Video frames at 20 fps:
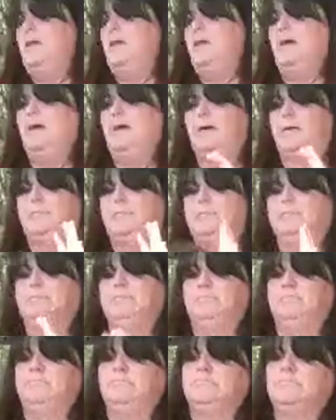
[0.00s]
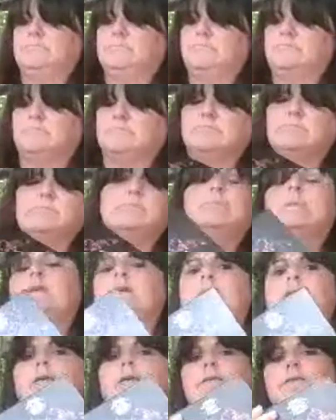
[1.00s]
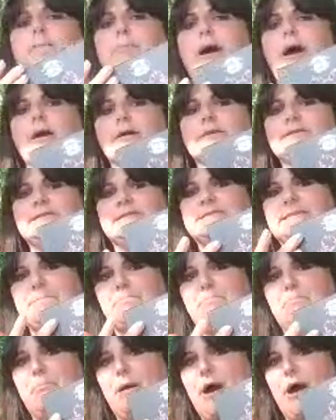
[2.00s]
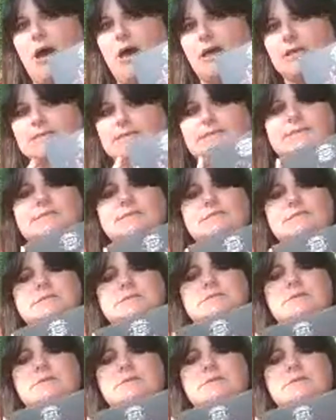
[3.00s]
The box is embossed.